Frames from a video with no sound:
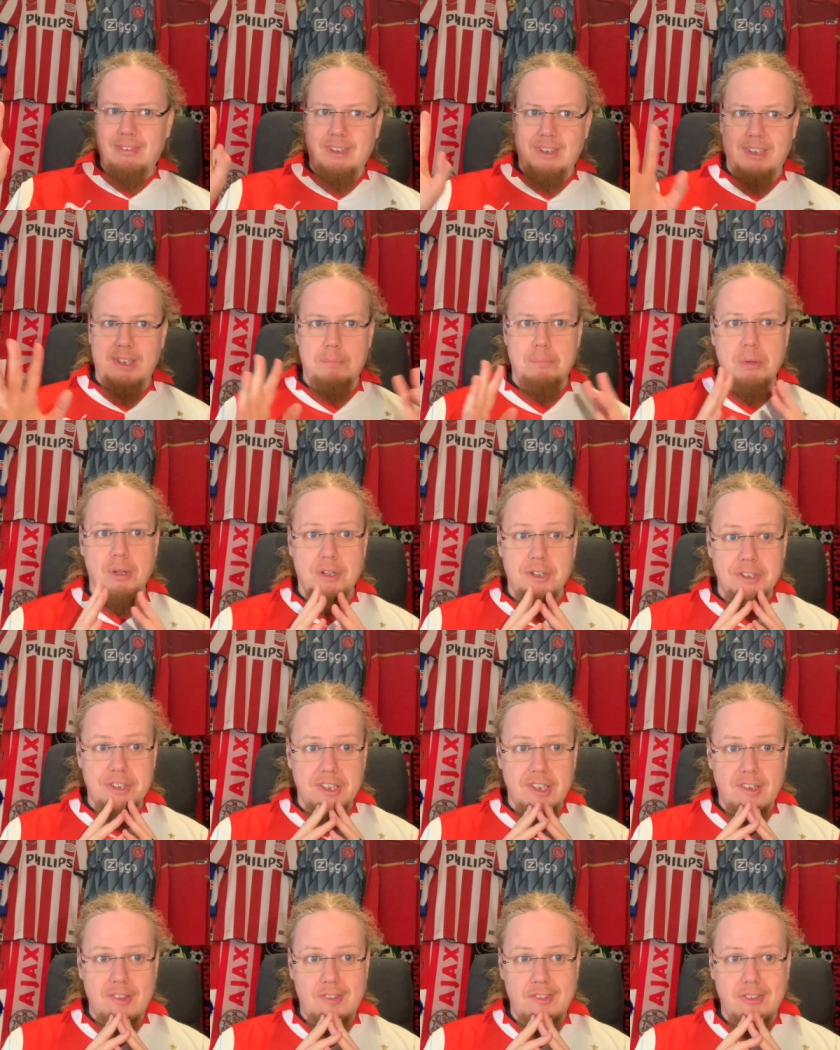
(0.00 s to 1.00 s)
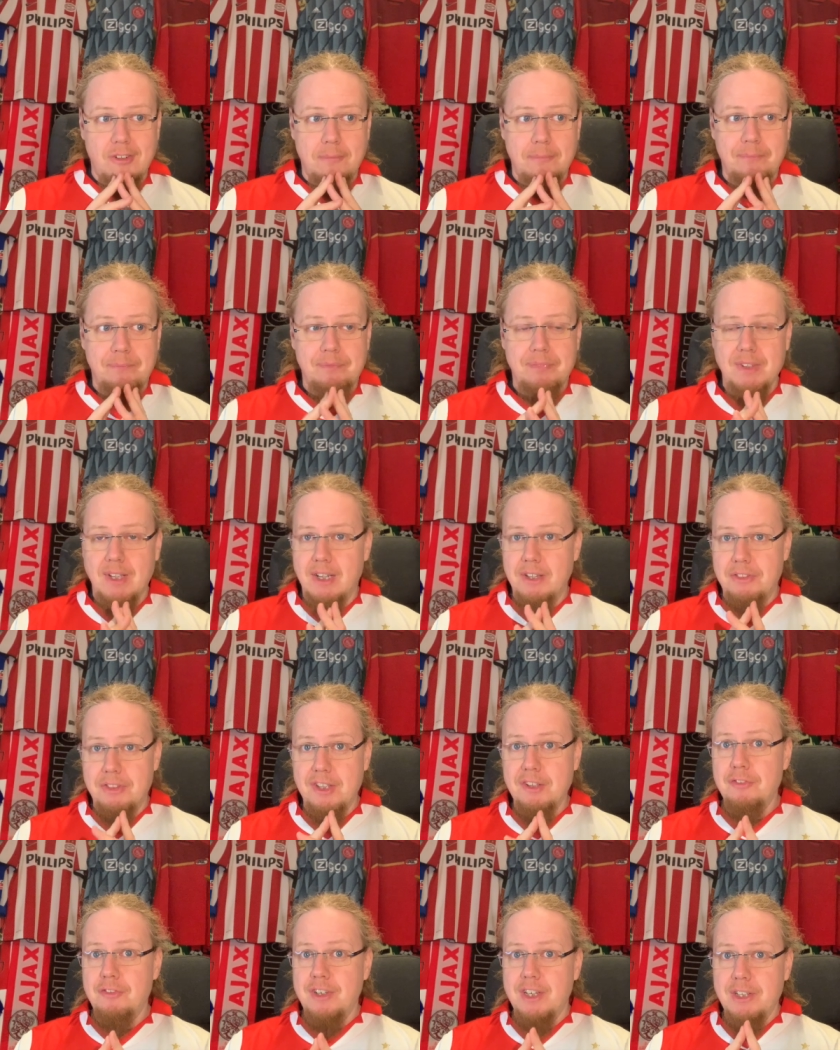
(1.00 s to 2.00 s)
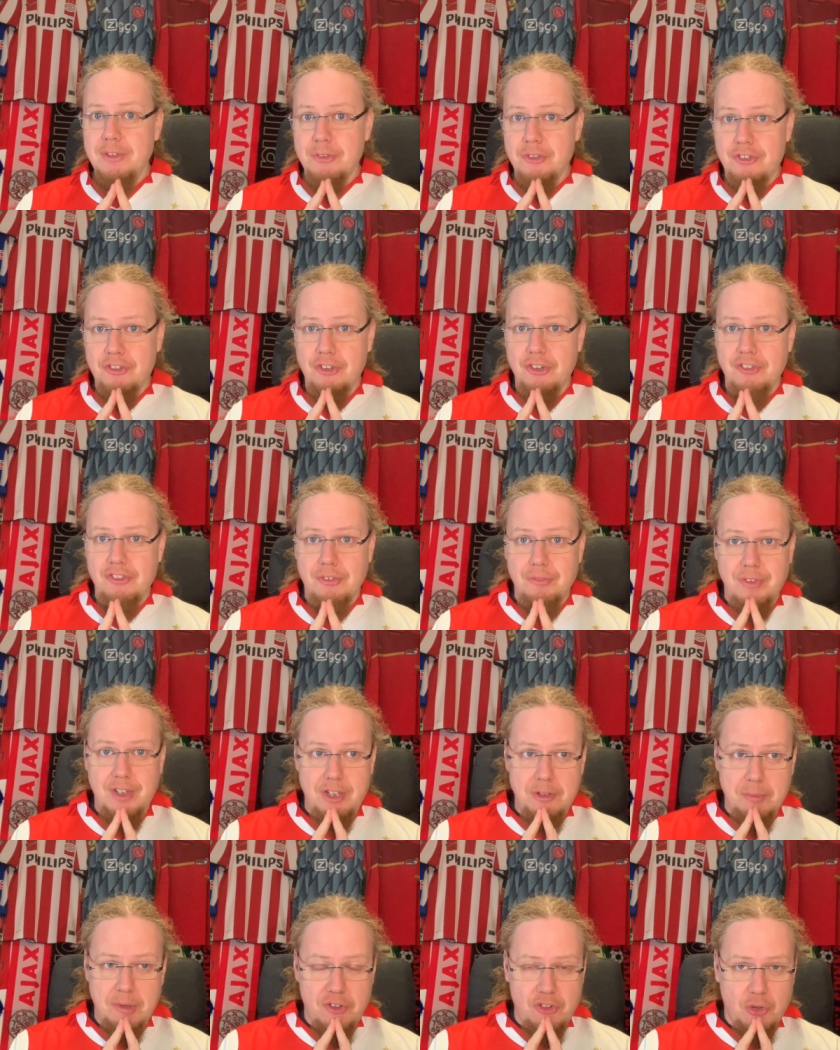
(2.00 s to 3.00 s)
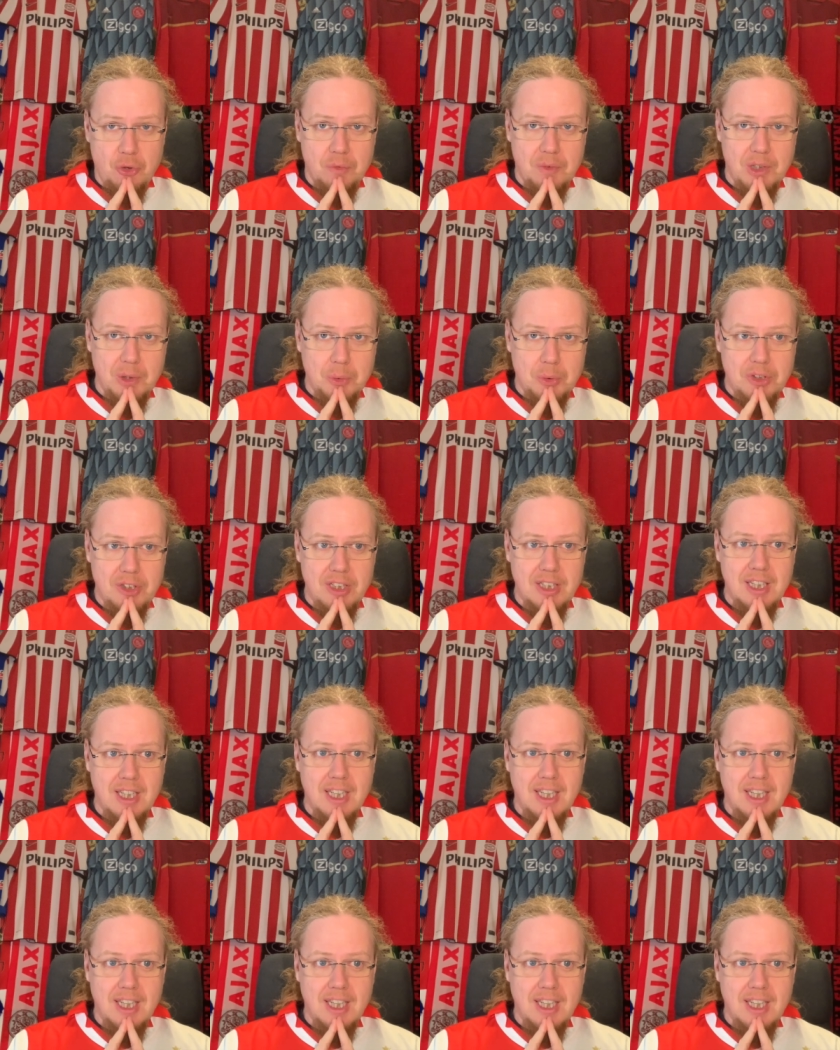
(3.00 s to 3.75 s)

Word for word: the plaudits, I think Feyenoord shirts are very much overlooked.